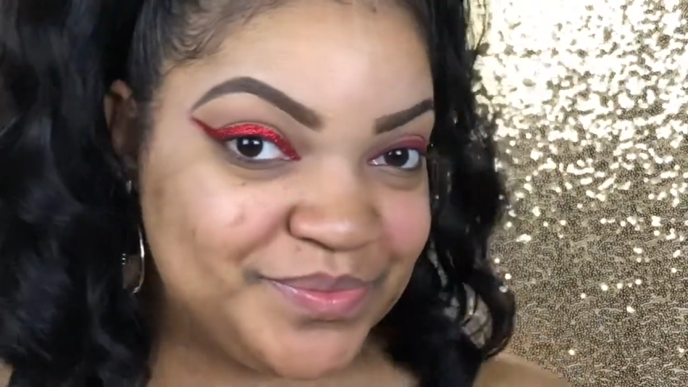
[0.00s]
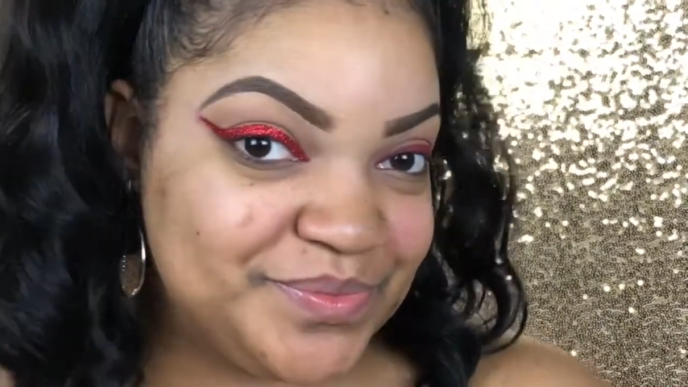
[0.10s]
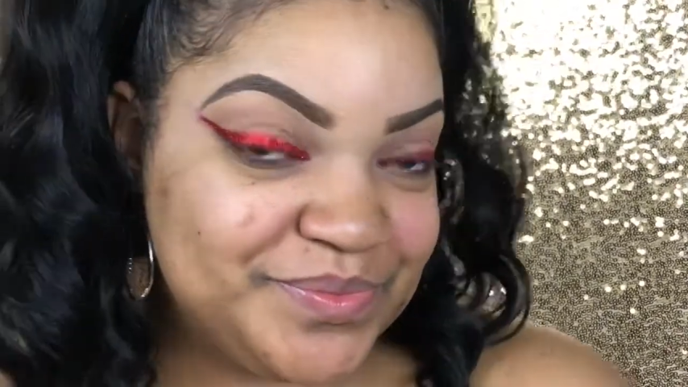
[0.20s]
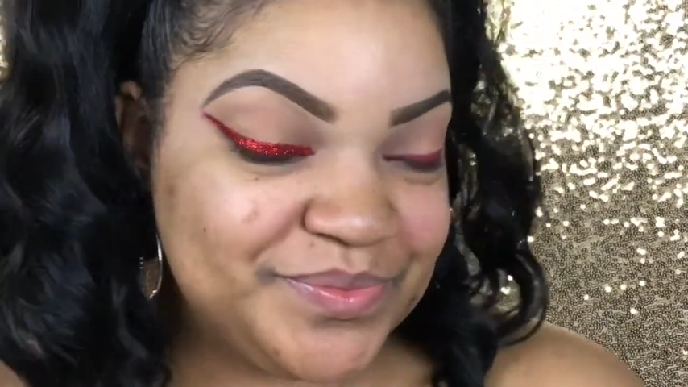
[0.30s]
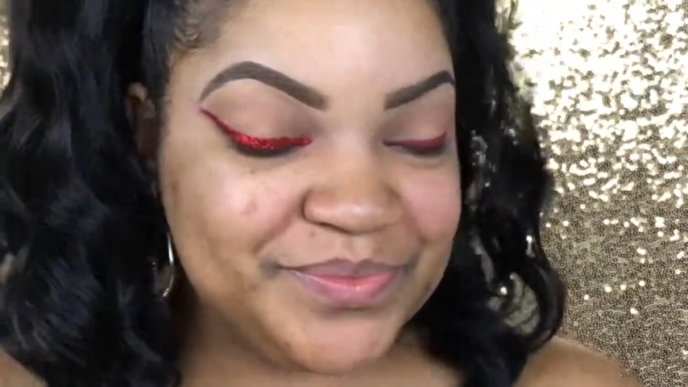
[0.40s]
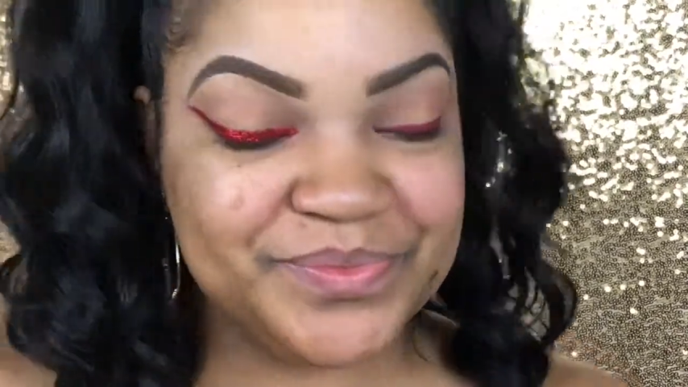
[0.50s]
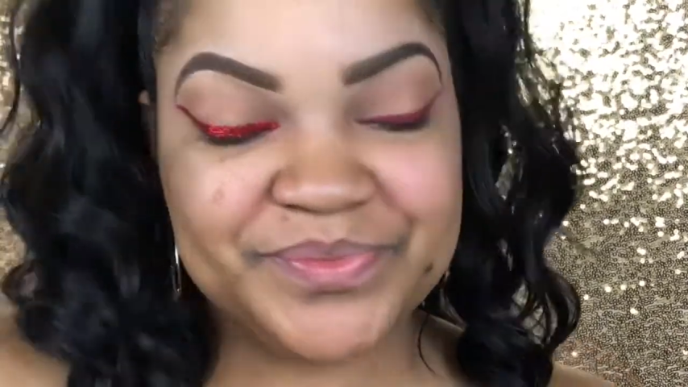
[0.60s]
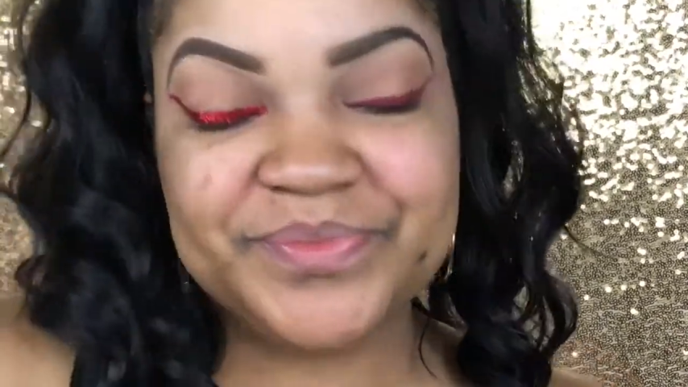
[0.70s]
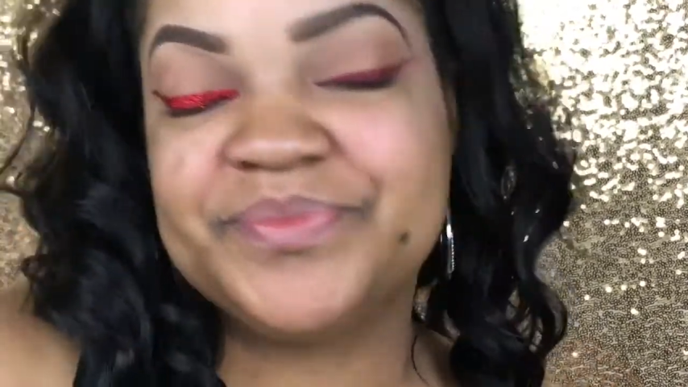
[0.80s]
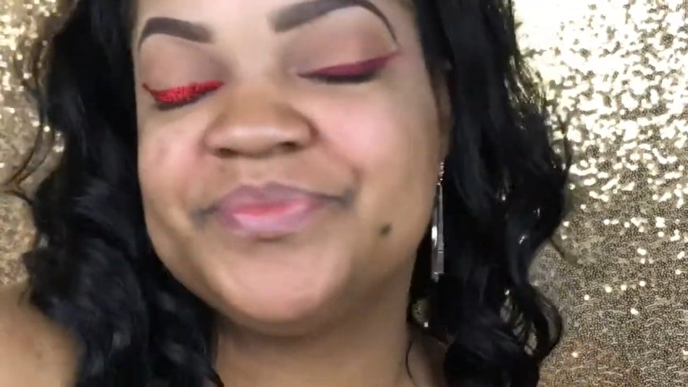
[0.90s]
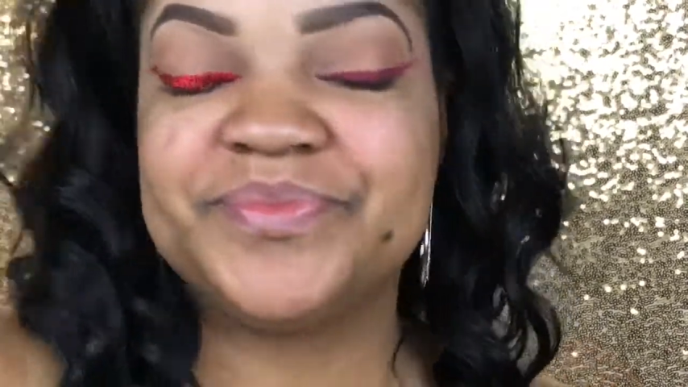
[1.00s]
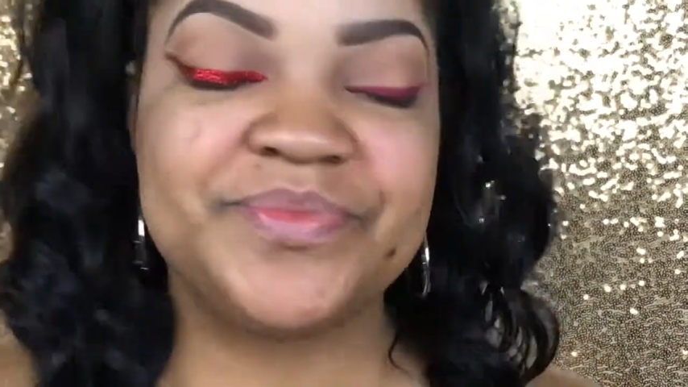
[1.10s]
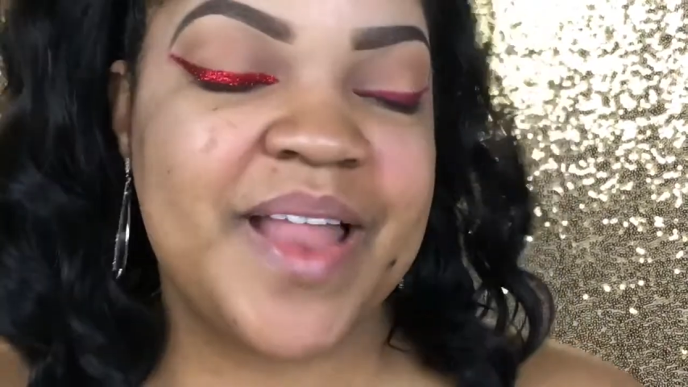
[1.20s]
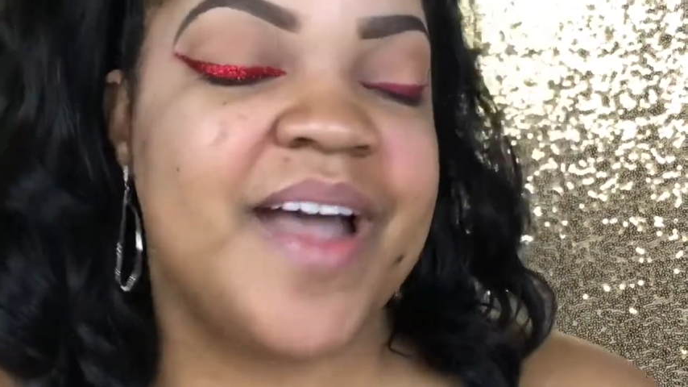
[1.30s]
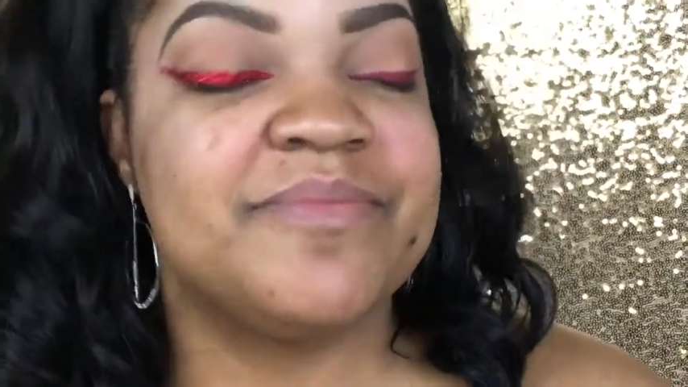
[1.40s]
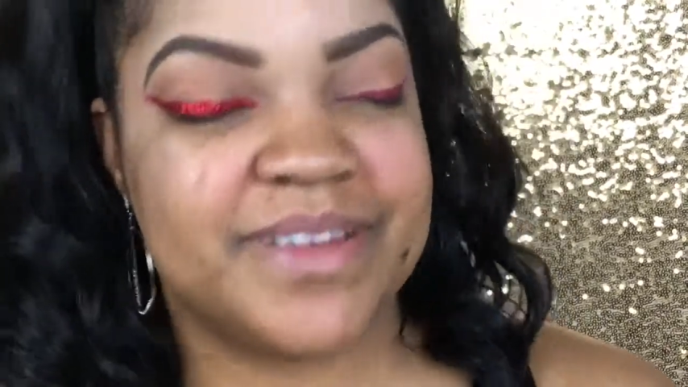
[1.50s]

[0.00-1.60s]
I'm